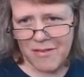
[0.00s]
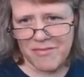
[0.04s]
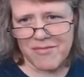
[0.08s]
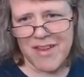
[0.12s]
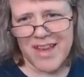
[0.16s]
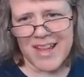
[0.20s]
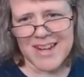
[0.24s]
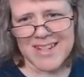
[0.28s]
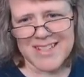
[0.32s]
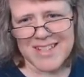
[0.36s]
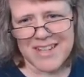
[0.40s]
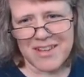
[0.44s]

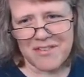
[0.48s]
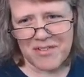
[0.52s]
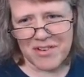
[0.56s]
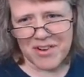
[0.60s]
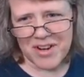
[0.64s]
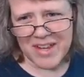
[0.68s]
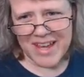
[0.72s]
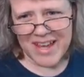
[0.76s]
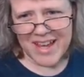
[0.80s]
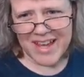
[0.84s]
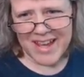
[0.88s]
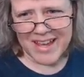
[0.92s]
Fantasy
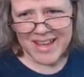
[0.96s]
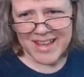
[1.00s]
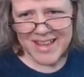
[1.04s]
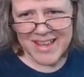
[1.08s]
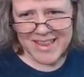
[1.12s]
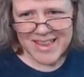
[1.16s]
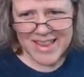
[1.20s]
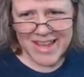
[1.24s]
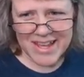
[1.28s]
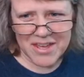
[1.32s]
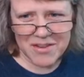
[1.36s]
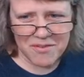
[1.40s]
40k.
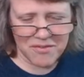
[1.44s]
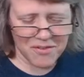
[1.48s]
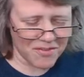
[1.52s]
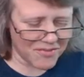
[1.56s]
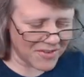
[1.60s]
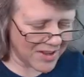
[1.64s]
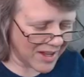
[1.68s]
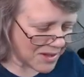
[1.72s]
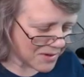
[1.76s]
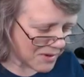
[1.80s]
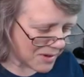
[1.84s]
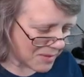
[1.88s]
Thank you for
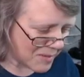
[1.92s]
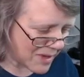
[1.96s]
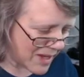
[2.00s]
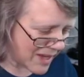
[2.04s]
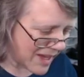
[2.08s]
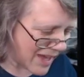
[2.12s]
following me.